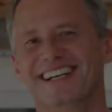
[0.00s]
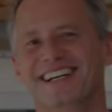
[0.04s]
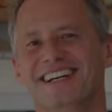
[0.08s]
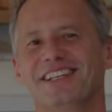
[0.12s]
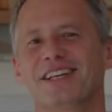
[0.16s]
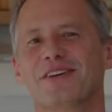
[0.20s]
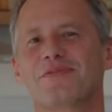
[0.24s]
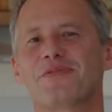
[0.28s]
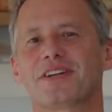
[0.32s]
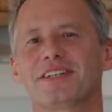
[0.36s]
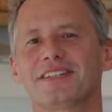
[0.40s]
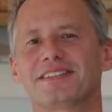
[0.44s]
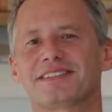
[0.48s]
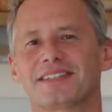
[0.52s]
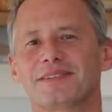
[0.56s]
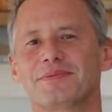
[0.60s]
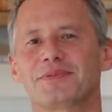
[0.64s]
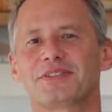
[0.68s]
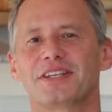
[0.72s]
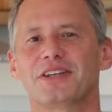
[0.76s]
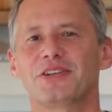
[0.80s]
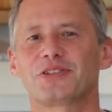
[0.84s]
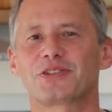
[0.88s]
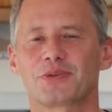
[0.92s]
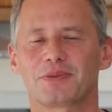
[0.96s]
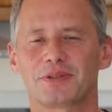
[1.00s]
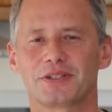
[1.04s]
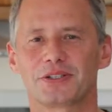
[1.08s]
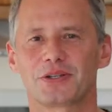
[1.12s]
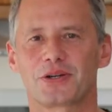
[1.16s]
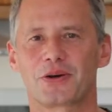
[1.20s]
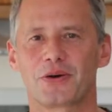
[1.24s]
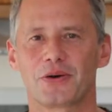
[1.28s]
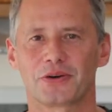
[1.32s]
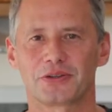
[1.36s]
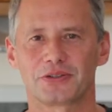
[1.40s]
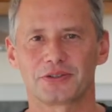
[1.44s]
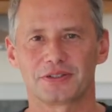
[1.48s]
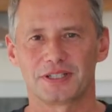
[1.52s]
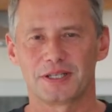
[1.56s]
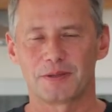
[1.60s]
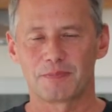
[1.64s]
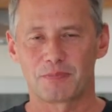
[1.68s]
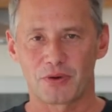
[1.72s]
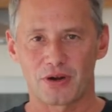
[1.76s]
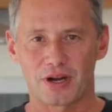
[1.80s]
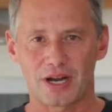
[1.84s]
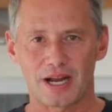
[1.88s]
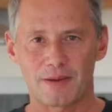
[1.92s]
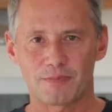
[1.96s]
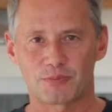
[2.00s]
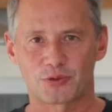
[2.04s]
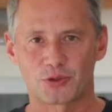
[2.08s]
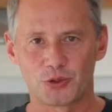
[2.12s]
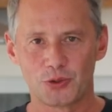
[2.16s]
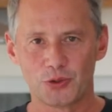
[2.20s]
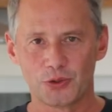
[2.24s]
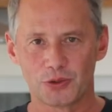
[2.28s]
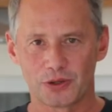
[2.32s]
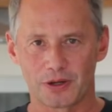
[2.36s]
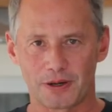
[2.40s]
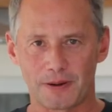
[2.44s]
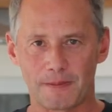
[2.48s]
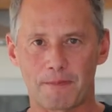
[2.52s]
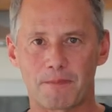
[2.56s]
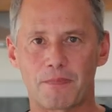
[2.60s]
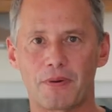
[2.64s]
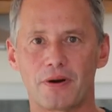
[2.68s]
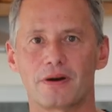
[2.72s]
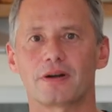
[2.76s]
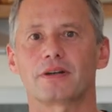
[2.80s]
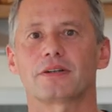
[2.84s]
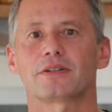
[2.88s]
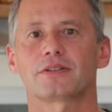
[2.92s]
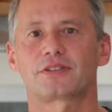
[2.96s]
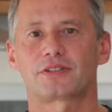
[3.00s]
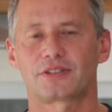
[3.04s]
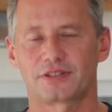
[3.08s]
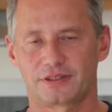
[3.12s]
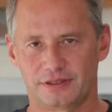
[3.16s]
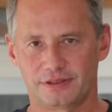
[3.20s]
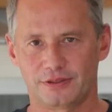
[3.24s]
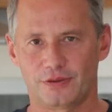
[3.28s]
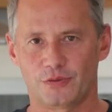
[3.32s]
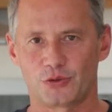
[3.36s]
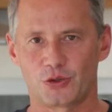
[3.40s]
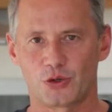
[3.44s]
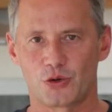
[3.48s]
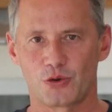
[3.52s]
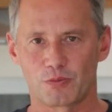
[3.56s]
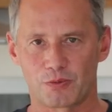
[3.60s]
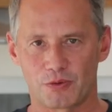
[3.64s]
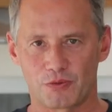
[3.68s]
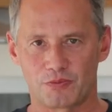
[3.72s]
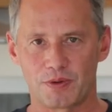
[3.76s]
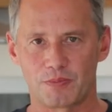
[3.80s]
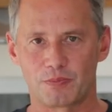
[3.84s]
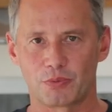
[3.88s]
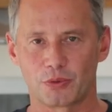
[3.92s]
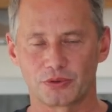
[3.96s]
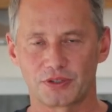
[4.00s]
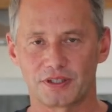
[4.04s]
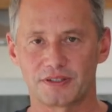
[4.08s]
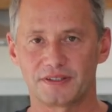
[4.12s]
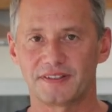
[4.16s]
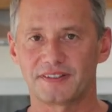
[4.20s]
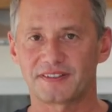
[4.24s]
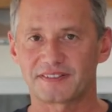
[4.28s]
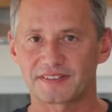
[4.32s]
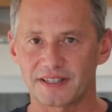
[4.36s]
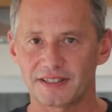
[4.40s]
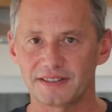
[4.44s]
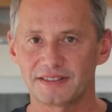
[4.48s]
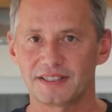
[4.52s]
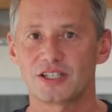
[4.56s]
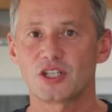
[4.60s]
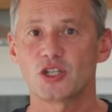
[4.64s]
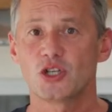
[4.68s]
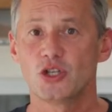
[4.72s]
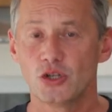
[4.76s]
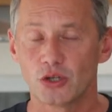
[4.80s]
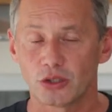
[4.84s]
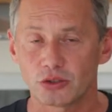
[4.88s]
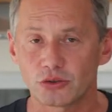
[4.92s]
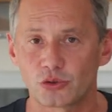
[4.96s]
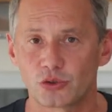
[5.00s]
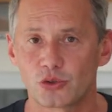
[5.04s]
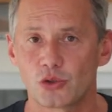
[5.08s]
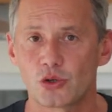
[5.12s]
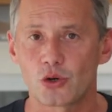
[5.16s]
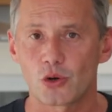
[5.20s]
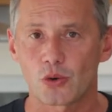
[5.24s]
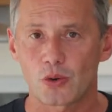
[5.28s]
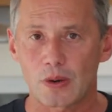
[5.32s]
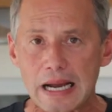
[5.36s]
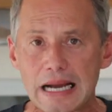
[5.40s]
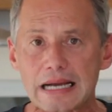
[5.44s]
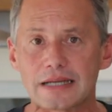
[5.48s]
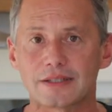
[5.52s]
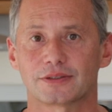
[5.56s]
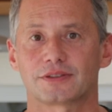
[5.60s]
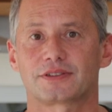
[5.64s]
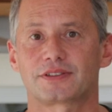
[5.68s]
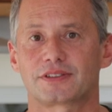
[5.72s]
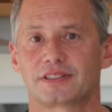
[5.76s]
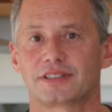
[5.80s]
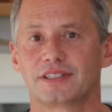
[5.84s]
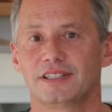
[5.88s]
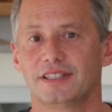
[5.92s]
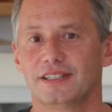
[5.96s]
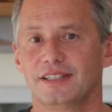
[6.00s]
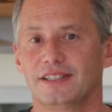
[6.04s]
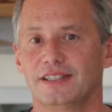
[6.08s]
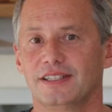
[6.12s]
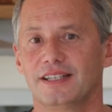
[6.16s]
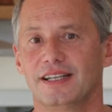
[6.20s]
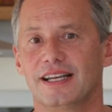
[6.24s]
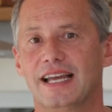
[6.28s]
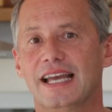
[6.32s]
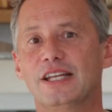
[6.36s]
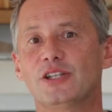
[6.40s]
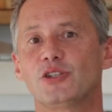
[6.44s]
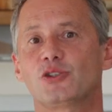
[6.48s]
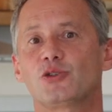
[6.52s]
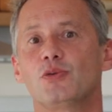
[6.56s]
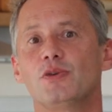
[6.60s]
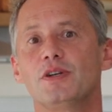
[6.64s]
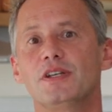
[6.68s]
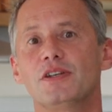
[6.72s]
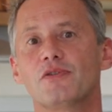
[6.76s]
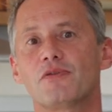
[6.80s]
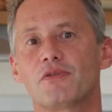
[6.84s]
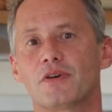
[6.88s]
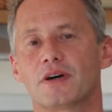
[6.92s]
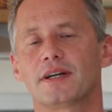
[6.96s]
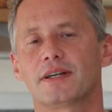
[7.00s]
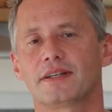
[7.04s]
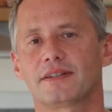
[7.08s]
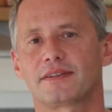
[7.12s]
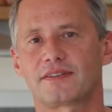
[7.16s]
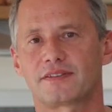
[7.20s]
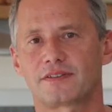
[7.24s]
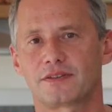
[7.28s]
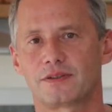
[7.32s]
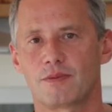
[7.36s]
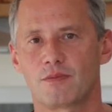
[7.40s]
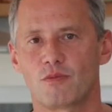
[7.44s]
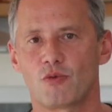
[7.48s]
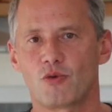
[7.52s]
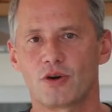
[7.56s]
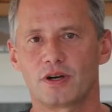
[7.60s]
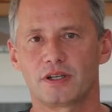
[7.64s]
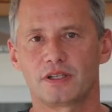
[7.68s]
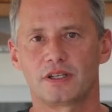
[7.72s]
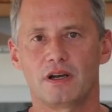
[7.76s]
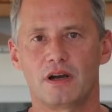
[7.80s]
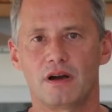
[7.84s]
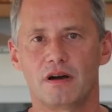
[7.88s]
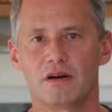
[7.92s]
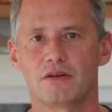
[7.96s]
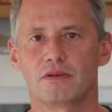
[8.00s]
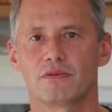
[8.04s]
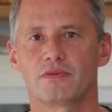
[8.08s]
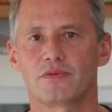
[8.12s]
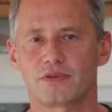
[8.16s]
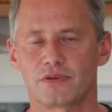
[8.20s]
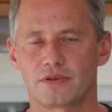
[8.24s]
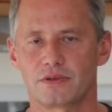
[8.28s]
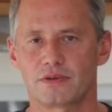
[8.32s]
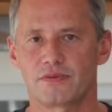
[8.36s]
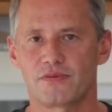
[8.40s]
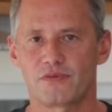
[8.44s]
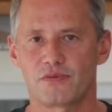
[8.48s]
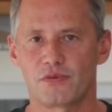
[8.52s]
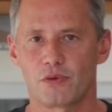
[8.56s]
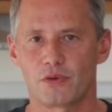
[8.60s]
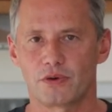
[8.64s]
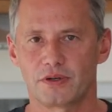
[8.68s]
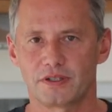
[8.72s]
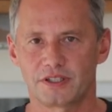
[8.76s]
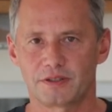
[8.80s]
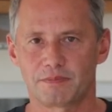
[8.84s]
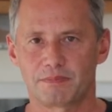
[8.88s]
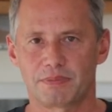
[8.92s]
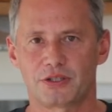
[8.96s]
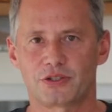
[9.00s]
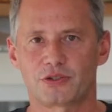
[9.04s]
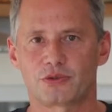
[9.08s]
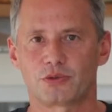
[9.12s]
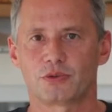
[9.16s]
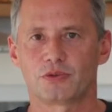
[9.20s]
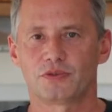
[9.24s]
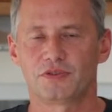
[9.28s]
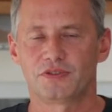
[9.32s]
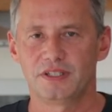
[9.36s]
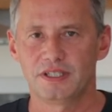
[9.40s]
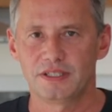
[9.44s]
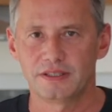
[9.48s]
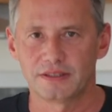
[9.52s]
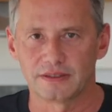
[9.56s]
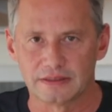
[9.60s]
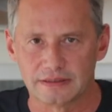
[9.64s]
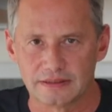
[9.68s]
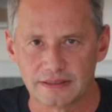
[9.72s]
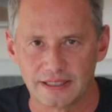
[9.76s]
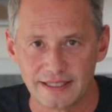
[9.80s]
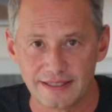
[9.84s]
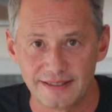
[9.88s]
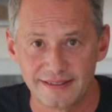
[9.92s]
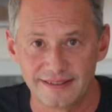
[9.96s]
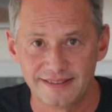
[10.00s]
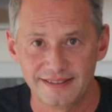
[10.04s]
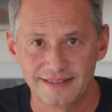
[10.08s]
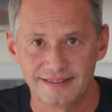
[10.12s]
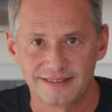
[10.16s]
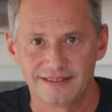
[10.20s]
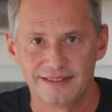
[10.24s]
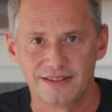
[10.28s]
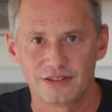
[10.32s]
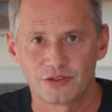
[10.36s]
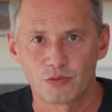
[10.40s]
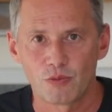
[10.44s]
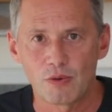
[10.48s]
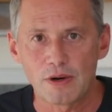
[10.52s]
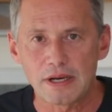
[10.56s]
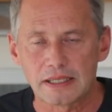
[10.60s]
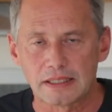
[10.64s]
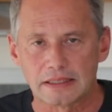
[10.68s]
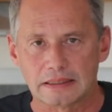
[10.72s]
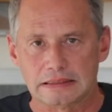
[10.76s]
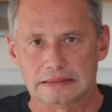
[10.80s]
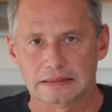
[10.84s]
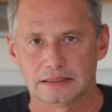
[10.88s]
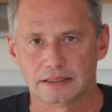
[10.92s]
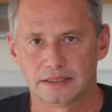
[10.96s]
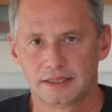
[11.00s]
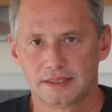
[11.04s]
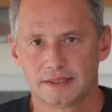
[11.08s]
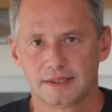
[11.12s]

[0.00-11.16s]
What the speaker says: Now, Valentine's Day is around the corner, and perhaps you are part of the group of people that decided not to go out and to invite someone over for a special dinner. And this is where